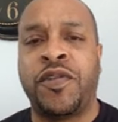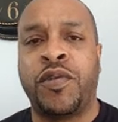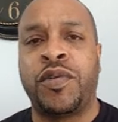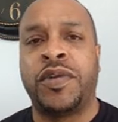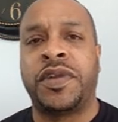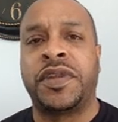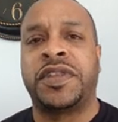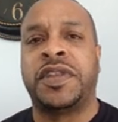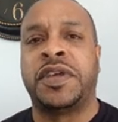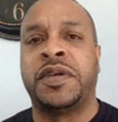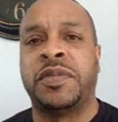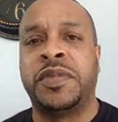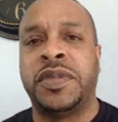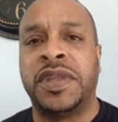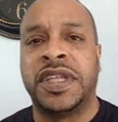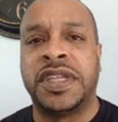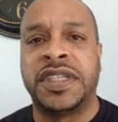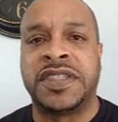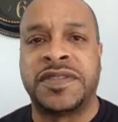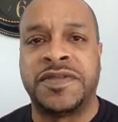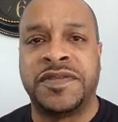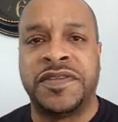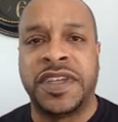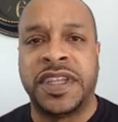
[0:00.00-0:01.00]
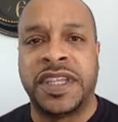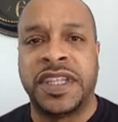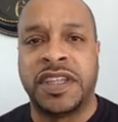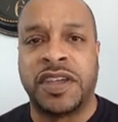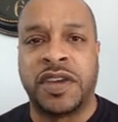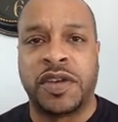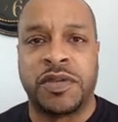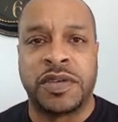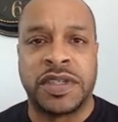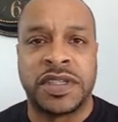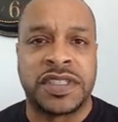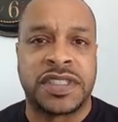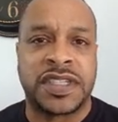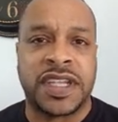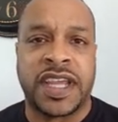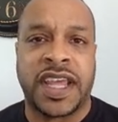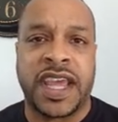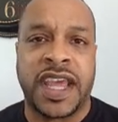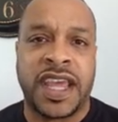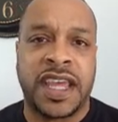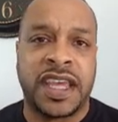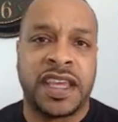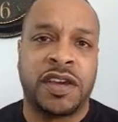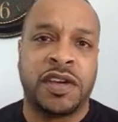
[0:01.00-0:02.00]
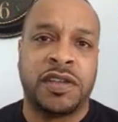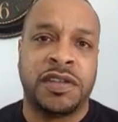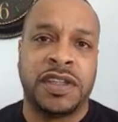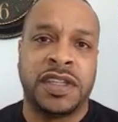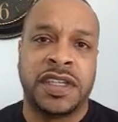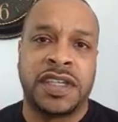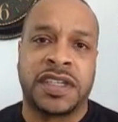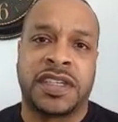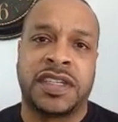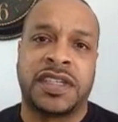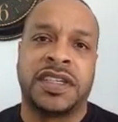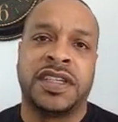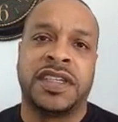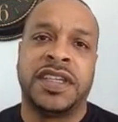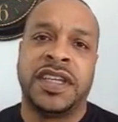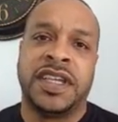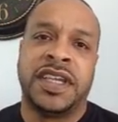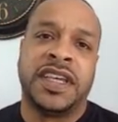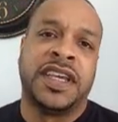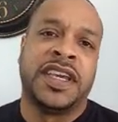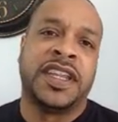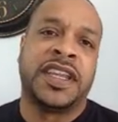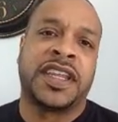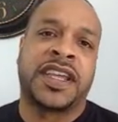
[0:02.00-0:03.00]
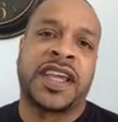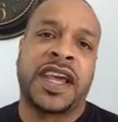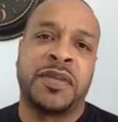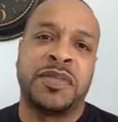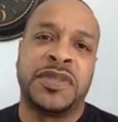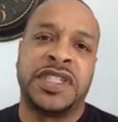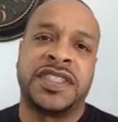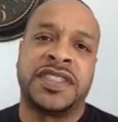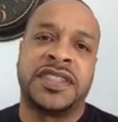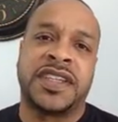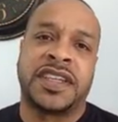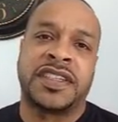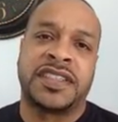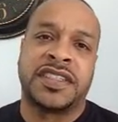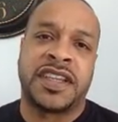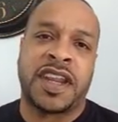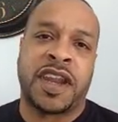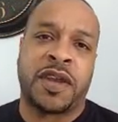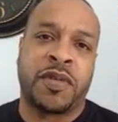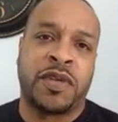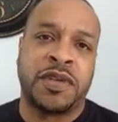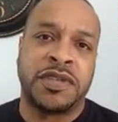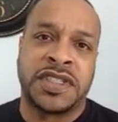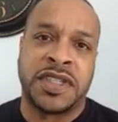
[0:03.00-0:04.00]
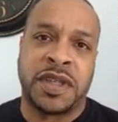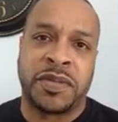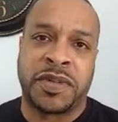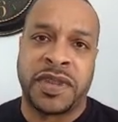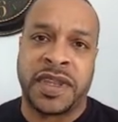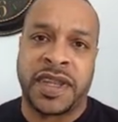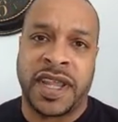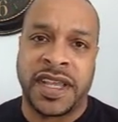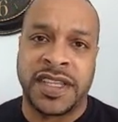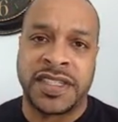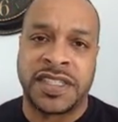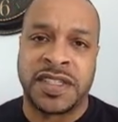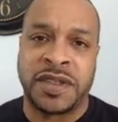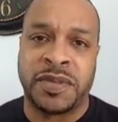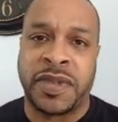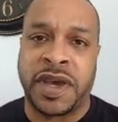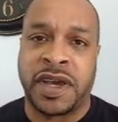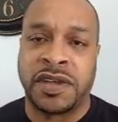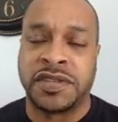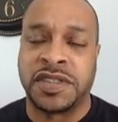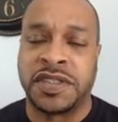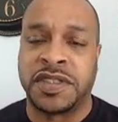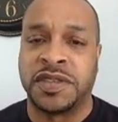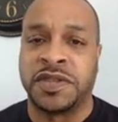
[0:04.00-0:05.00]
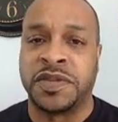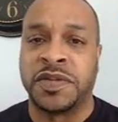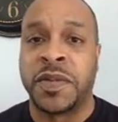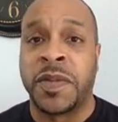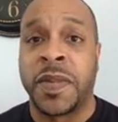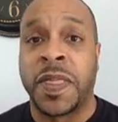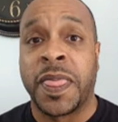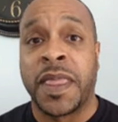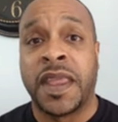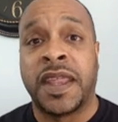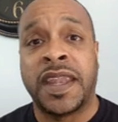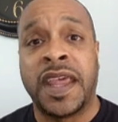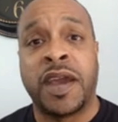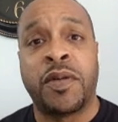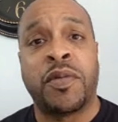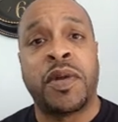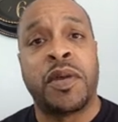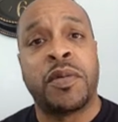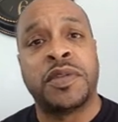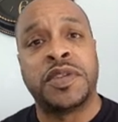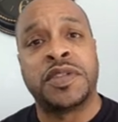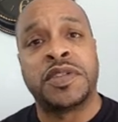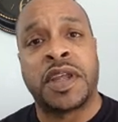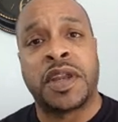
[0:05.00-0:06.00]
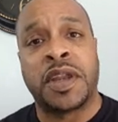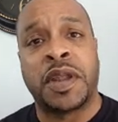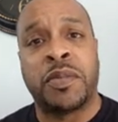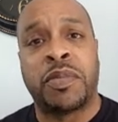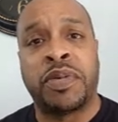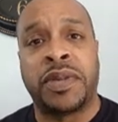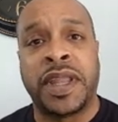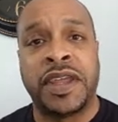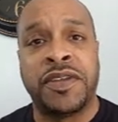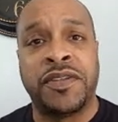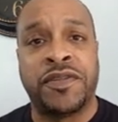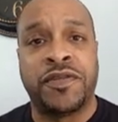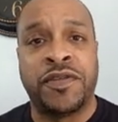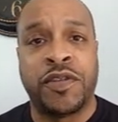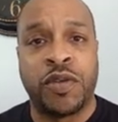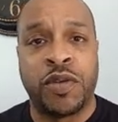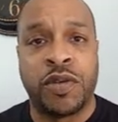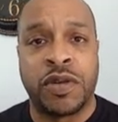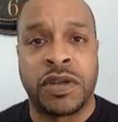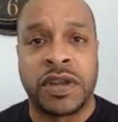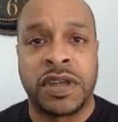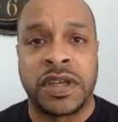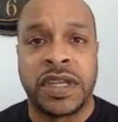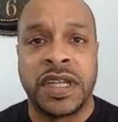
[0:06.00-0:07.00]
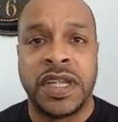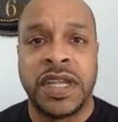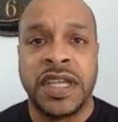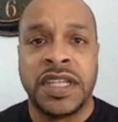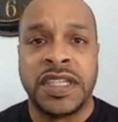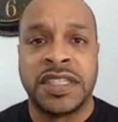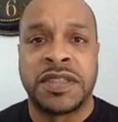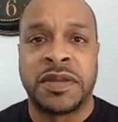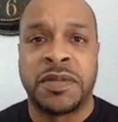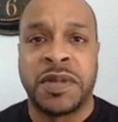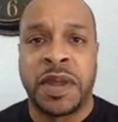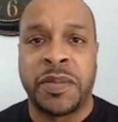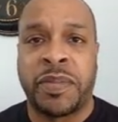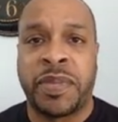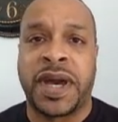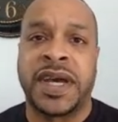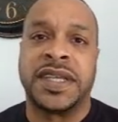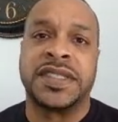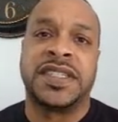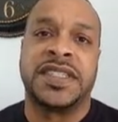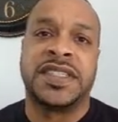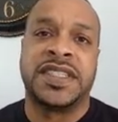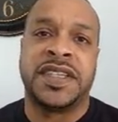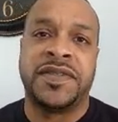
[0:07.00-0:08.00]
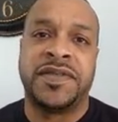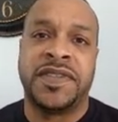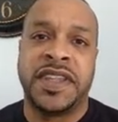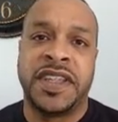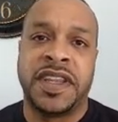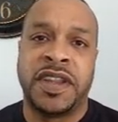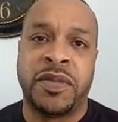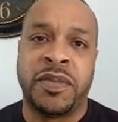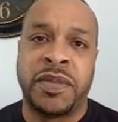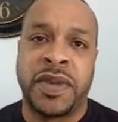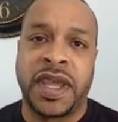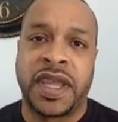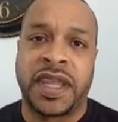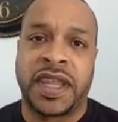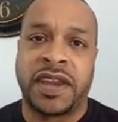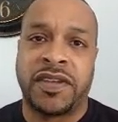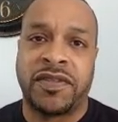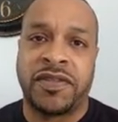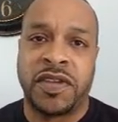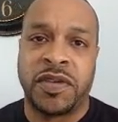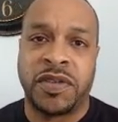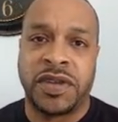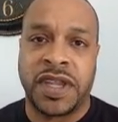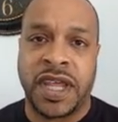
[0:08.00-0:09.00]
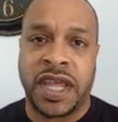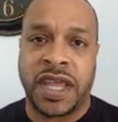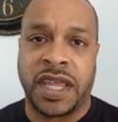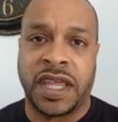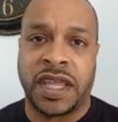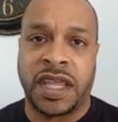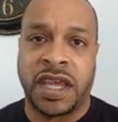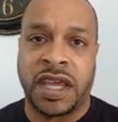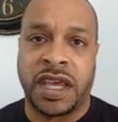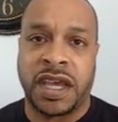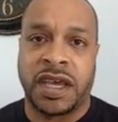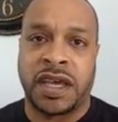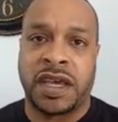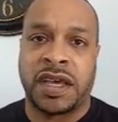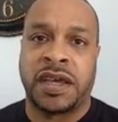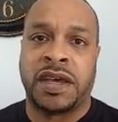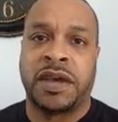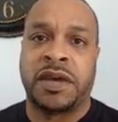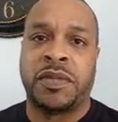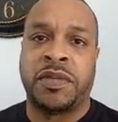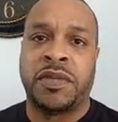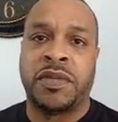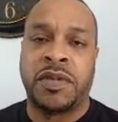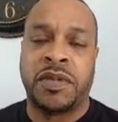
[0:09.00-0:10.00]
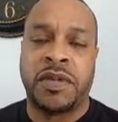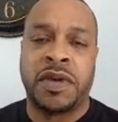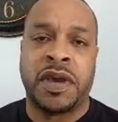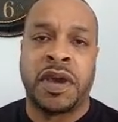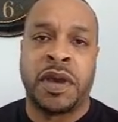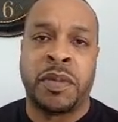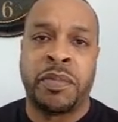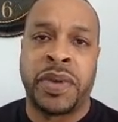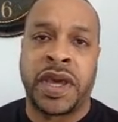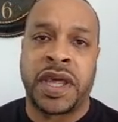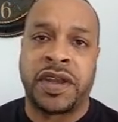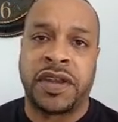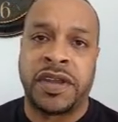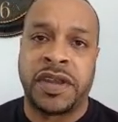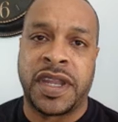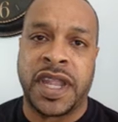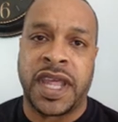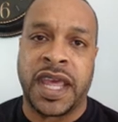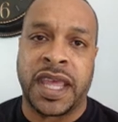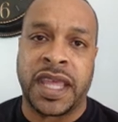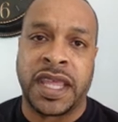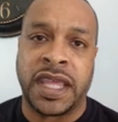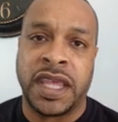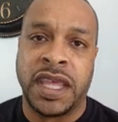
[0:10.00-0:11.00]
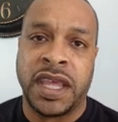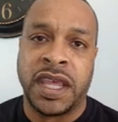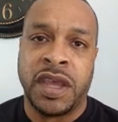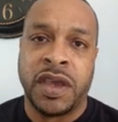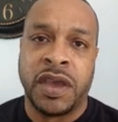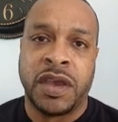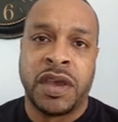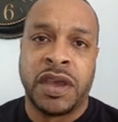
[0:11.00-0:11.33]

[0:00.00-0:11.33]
forward them this video and say, hey, go look in the comment section. I wrote something nice about you. And that way we're trying to play forward some of that positivity to make every day a better day.